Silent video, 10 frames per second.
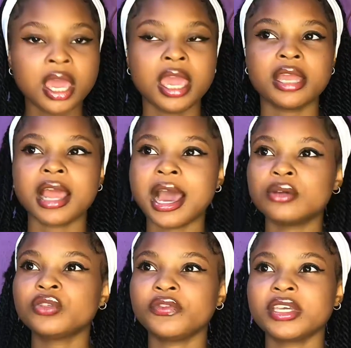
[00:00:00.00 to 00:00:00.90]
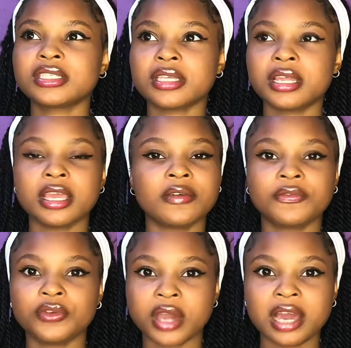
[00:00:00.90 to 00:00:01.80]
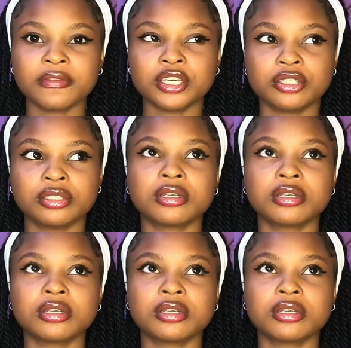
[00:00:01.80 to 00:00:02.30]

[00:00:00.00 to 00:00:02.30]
and how to fix it if you have issues.